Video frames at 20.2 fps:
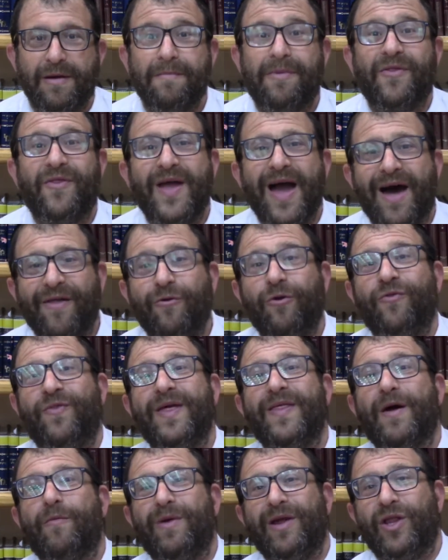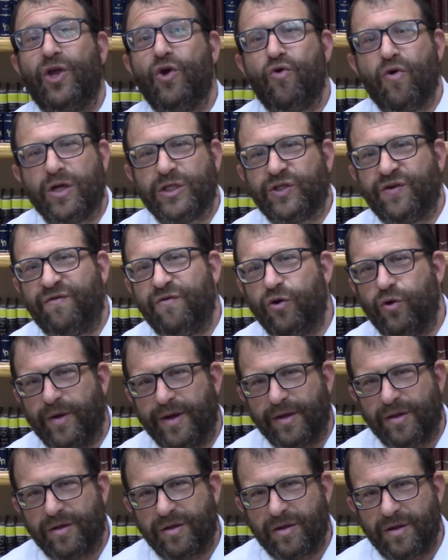But the other thing that we do on
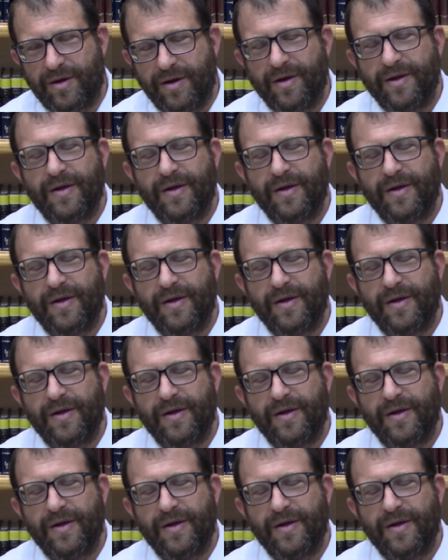Shavuos